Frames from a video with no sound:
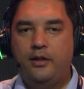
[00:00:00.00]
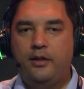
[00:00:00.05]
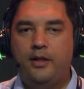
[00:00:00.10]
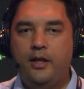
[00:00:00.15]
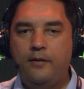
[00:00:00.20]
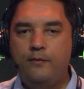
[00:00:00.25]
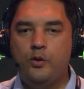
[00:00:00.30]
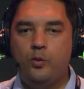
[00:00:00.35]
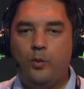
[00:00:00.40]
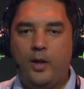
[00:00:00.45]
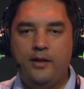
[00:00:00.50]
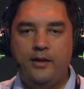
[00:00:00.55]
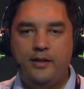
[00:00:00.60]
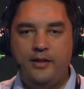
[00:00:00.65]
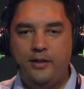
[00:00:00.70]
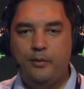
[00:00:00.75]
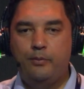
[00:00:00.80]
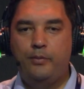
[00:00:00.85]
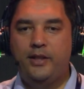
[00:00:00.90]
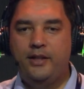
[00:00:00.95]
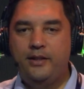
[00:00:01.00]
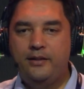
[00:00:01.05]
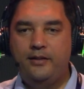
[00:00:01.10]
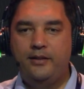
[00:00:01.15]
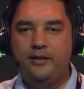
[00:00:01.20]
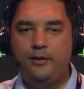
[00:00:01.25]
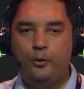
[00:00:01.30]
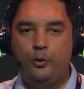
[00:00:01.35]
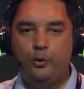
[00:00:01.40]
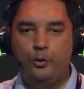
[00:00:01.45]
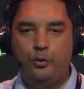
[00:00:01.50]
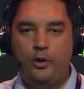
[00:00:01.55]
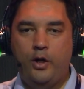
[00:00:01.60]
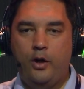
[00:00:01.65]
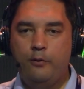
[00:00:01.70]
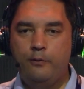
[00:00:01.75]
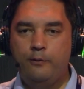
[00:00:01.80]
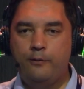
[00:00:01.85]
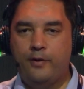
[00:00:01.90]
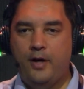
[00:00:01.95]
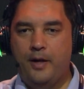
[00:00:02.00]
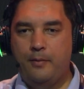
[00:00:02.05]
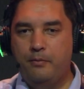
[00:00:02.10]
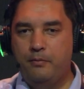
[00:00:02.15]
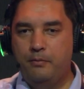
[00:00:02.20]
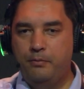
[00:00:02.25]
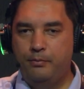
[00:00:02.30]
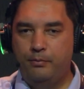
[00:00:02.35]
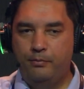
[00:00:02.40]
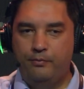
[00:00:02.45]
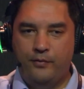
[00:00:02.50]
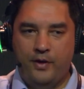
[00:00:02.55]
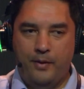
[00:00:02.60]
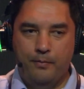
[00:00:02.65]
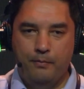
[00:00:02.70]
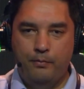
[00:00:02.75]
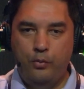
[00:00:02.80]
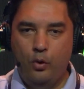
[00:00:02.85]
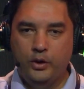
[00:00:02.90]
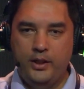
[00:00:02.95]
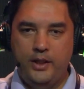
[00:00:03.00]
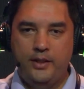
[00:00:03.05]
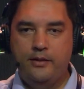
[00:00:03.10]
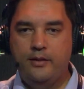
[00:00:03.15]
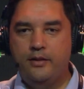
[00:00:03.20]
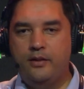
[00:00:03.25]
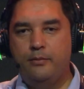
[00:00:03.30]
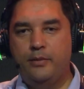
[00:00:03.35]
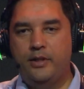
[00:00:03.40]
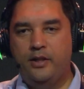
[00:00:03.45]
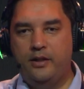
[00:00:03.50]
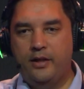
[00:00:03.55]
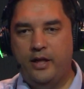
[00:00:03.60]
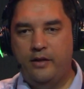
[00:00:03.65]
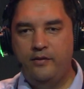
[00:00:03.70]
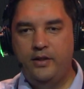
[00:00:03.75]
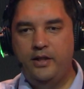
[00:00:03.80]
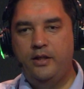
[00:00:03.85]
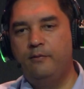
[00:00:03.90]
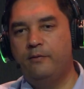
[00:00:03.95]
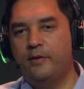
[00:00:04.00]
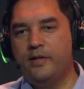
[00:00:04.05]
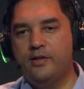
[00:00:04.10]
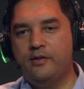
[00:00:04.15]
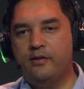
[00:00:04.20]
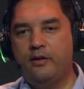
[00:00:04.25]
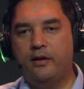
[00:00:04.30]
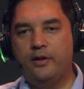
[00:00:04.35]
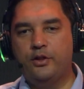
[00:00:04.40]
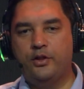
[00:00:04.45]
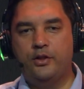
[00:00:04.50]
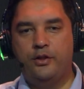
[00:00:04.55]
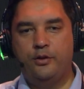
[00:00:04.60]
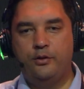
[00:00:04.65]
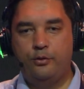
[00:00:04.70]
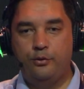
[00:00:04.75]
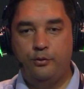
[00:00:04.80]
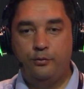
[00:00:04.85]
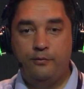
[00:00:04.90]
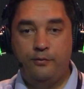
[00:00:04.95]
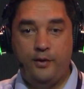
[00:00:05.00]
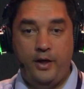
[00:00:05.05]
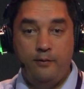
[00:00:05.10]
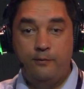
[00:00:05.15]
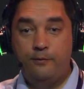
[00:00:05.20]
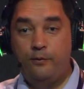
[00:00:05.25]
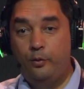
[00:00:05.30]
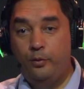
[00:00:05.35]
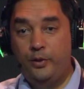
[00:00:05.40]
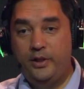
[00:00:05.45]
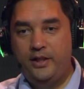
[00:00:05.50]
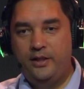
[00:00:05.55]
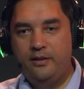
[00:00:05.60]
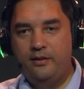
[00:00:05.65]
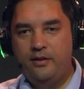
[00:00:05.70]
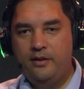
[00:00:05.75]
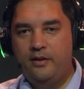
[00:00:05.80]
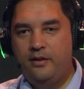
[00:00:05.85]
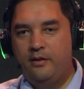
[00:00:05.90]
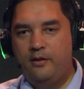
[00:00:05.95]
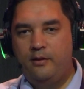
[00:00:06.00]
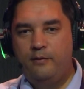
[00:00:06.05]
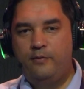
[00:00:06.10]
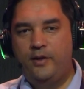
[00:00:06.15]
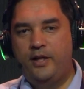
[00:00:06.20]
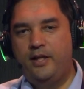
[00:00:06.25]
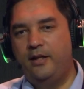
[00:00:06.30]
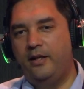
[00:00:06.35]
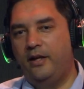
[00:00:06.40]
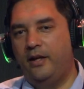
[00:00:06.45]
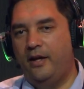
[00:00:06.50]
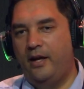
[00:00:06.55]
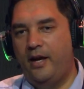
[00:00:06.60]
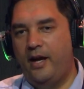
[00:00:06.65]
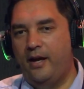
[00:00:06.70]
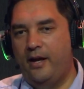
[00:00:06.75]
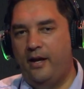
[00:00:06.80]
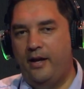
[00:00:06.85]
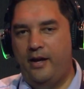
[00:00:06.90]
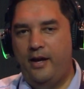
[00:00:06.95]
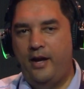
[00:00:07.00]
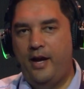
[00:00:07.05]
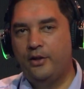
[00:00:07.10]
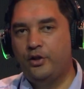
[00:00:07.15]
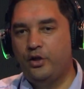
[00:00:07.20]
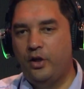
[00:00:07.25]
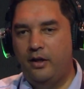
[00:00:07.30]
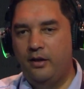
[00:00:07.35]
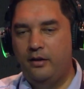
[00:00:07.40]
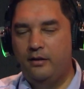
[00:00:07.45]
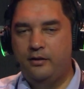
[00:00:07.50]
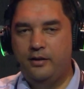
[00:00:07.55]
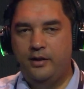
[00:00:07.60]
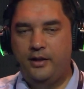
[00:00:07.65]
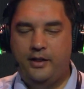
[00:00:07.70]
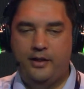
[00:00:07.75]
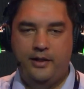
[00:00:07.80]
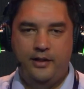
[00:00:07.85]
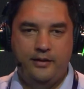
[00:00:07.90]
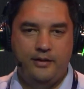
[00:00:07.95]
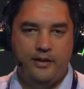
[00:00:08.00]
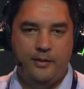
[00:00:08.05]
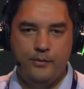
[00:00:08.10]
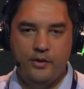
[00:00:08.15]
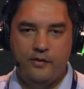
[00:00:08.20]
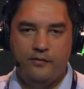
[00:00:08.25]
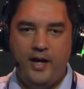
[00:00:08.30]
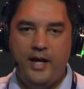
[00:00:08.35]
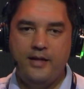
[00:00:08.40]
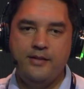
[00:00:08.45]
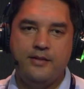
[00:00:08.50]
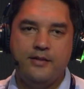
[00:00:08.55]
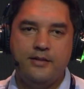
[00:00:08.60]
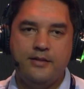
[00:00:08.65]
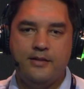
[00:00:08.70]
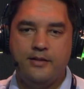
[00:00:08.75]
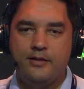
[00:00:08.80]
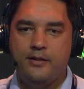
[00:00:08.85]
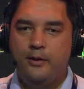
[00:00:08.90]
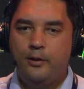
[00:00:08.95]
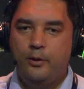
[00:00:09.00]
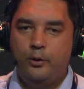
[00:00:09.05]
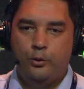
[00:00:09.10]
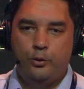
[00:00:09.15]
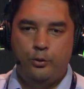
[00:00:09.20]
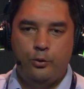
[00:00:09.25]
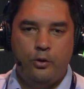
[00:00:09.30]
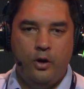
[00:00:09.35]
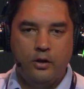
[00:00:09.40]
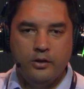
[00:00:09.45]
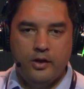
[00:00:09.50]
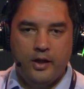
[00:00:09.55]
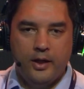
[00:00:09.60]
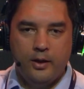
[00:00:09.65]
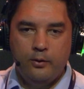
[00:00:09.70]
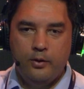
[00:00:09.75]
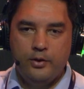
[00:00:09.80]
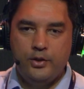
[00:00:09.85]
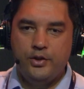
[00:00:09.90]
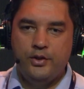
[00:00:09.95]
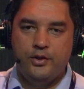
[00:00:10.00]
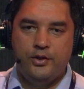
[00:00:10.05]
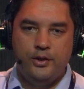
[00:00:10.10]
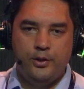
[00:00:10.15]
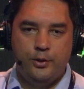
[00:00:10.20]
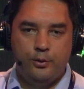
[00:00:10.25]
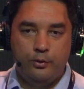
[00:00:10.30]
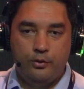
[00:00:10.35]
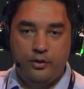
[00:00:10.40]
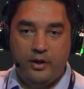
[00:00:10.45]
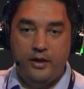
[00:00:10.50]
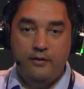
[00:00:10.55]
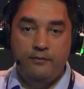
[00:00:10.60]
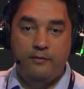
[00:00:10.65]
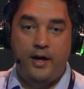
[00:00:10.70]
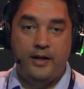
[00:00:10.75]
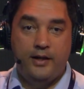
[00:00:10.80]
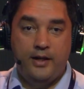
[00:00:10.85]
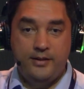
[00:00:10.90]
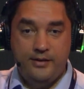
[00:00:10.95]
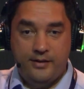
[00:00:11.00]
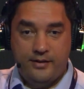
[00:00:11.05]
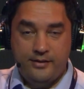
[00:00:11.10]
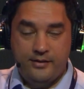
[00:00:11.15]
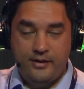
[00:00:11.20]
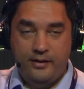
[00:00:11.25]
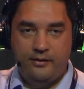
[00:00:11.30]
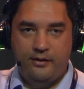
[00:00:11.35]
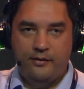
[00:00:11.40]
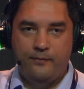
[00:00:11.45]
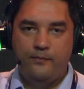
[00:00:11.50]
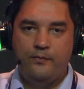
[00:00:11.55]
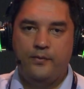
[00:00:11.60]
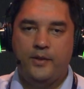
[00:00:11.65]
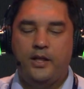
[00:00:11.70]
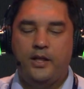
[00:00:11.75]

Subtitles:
gives one the ability to go from port and terminal, heavy infrastructure, to freight forwarding, very agile in terms of assets, to contract logistics, to trade finance, etc.